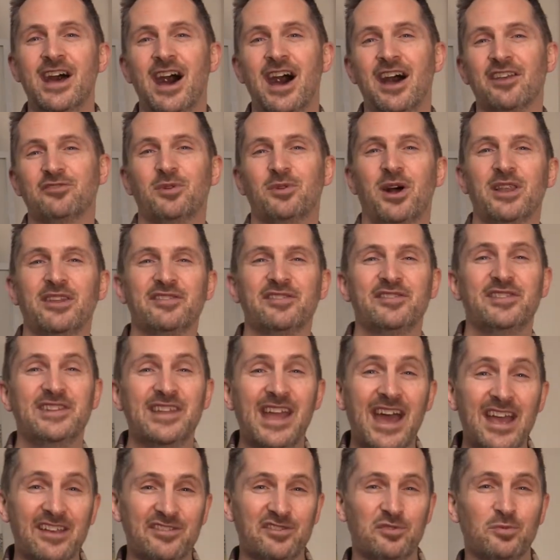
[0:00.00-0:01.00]
as well as
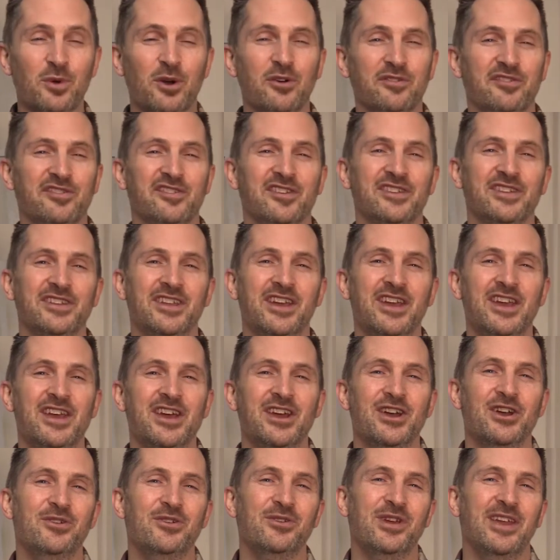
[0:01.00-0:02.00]
Ness Wilson,
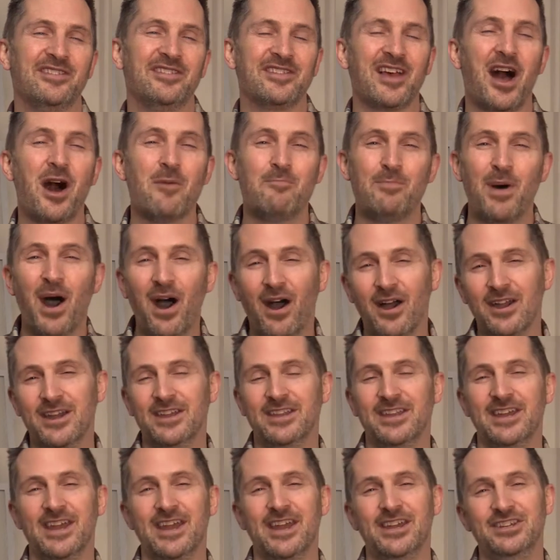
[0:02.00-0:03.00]
who is our
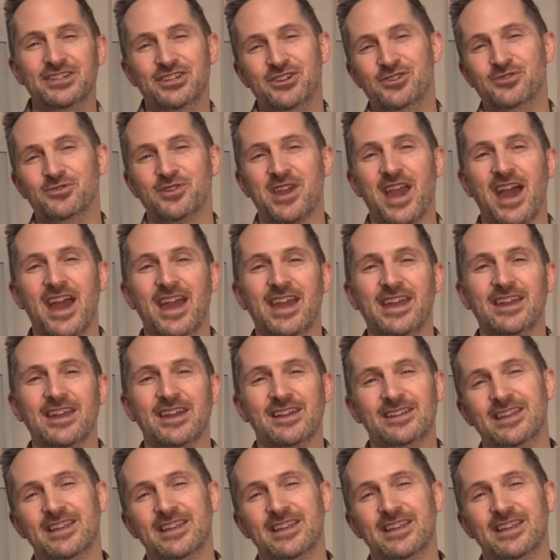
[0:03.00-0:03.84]
Pioneer UK